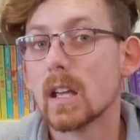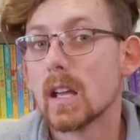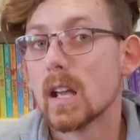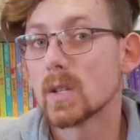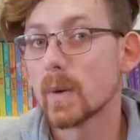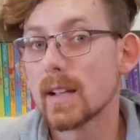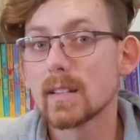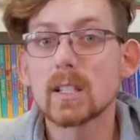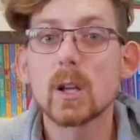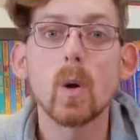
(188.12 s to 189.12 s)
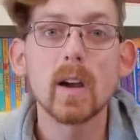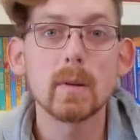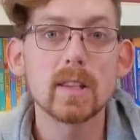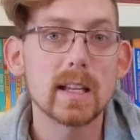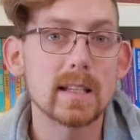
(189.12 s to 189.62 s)
And so as I toyed
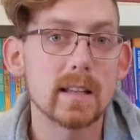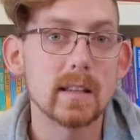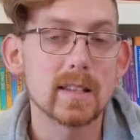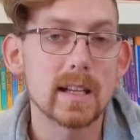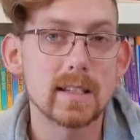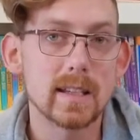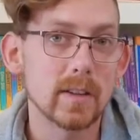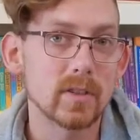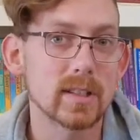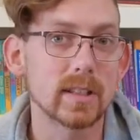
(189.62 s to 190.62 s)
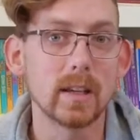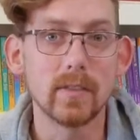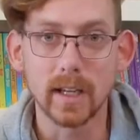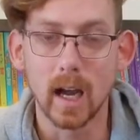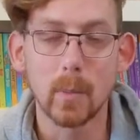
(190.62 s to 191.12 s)
with this idea of just
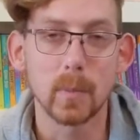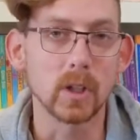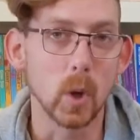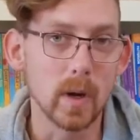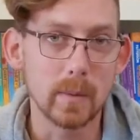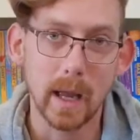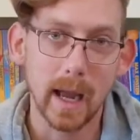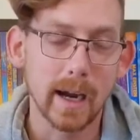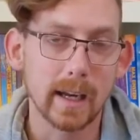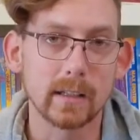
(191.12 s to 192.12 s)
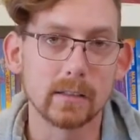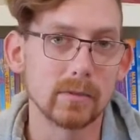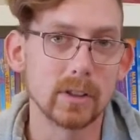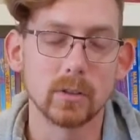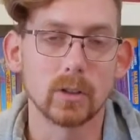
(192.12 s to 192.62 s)
giving up and going back and
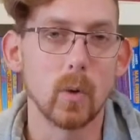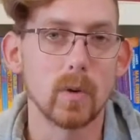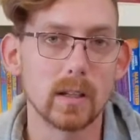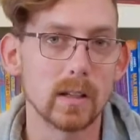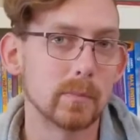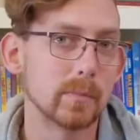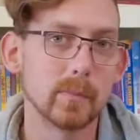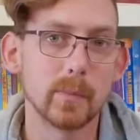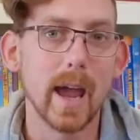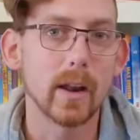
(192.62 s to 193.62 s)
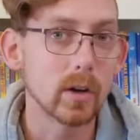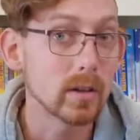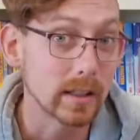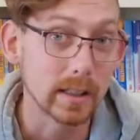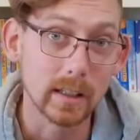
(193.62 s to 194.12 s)
going to bed
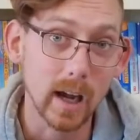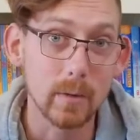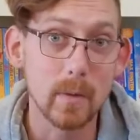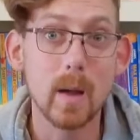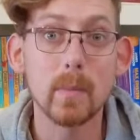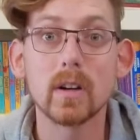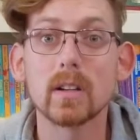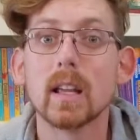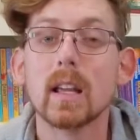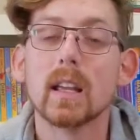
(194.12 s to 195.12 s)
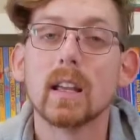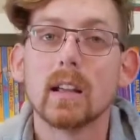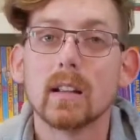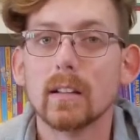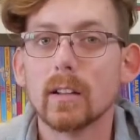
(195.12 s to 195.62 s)
early, I remembered
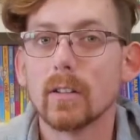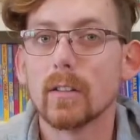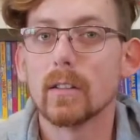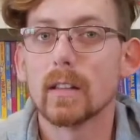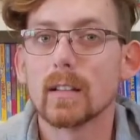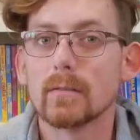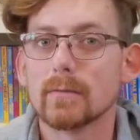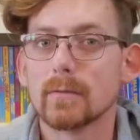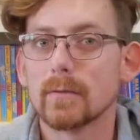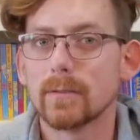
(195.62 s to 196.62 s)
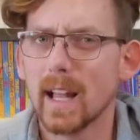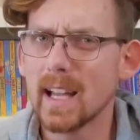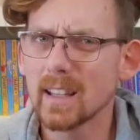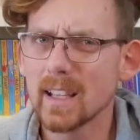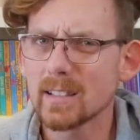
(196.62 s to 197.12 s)
that
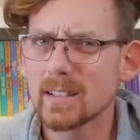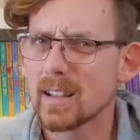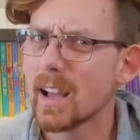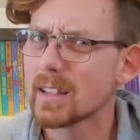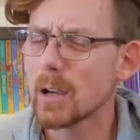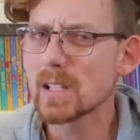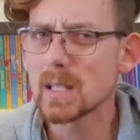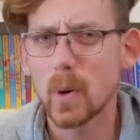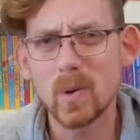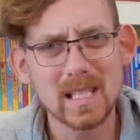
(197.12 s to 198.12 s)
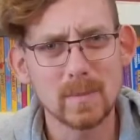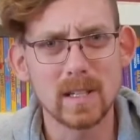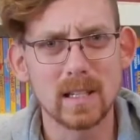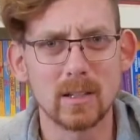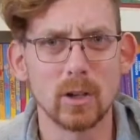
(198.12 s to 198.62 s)
flat light, that was supposed to
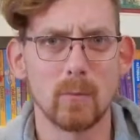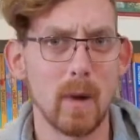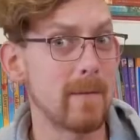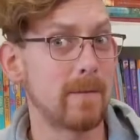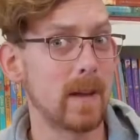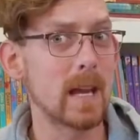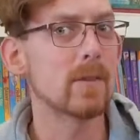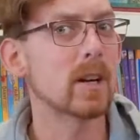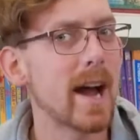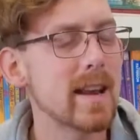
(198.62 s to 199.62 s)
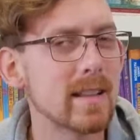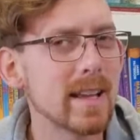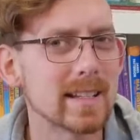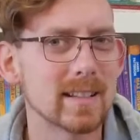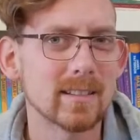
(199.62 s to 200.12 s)
be my favorite kind of
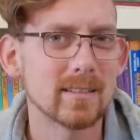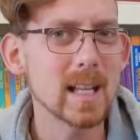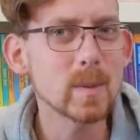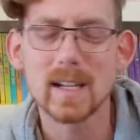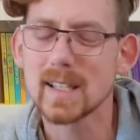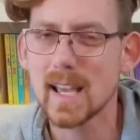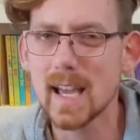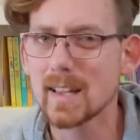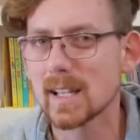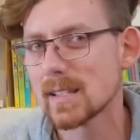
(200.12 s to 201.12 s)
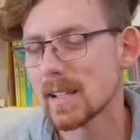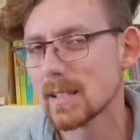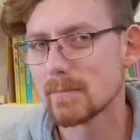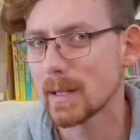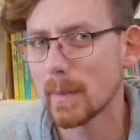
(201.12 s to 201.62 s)
light. That's what I said
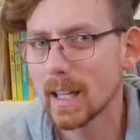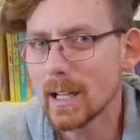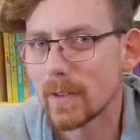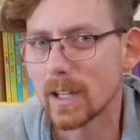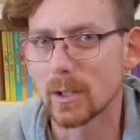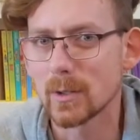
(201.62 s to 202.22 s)
in my light video.